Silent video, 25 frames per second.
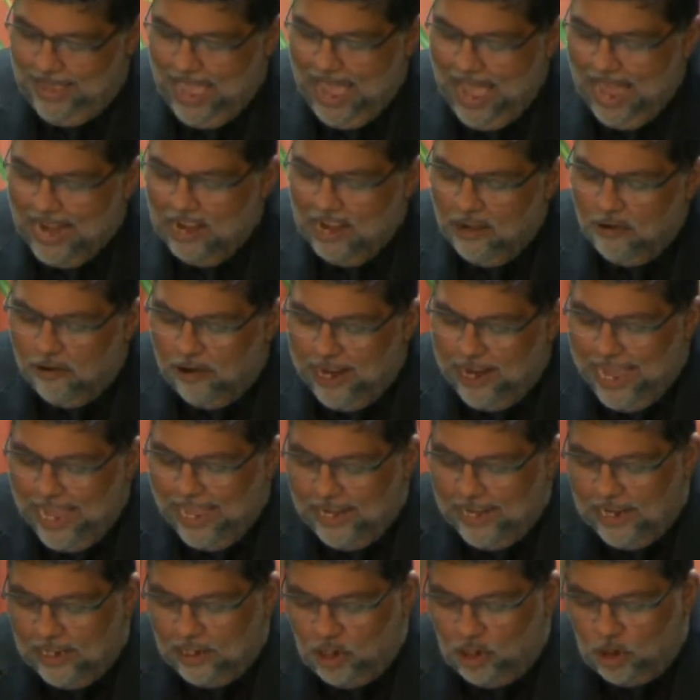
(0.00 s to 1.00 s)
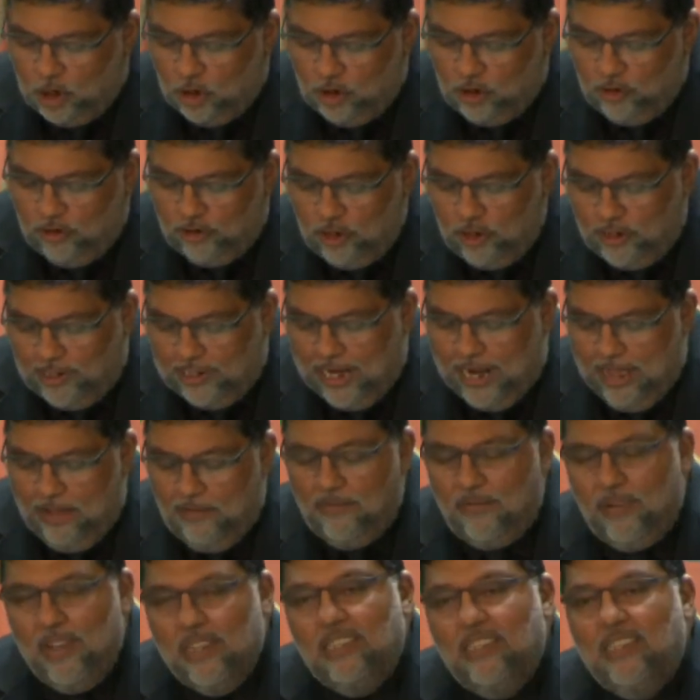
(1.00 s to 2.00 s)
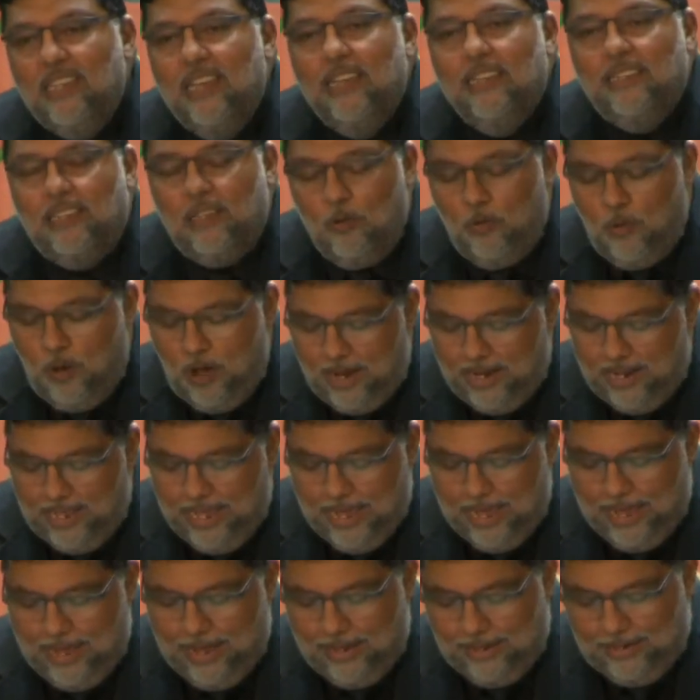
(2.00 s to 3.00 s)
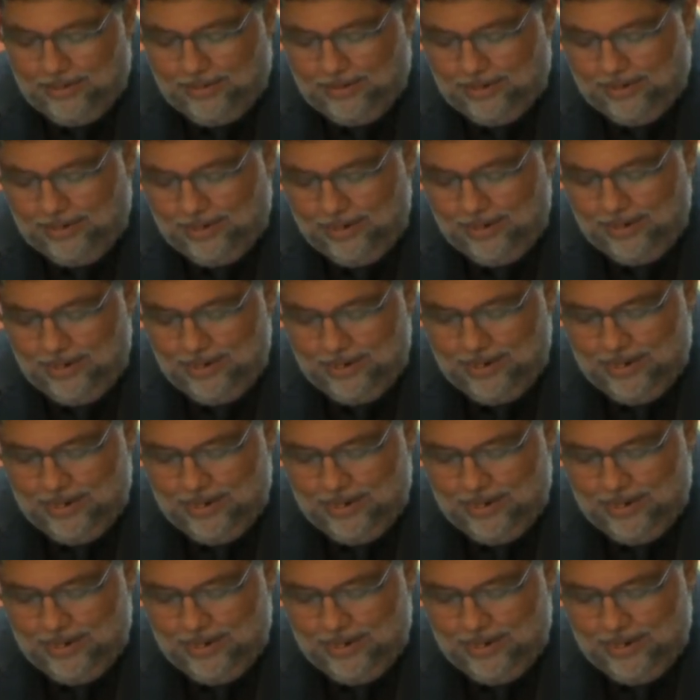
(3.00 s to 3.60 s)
and he reigned in Jerusalem for 31 years.